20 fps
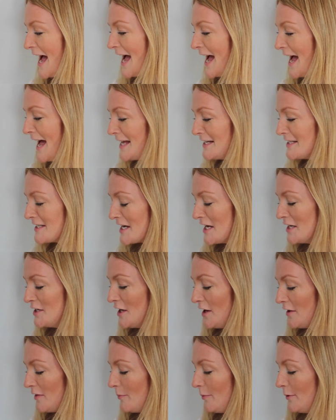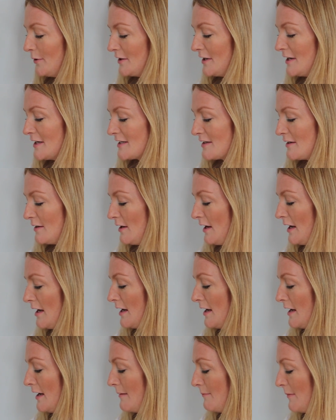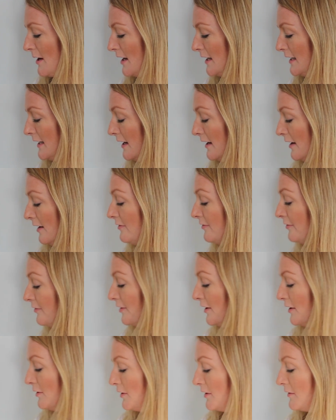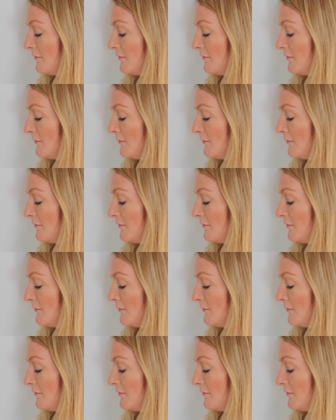and another product I love,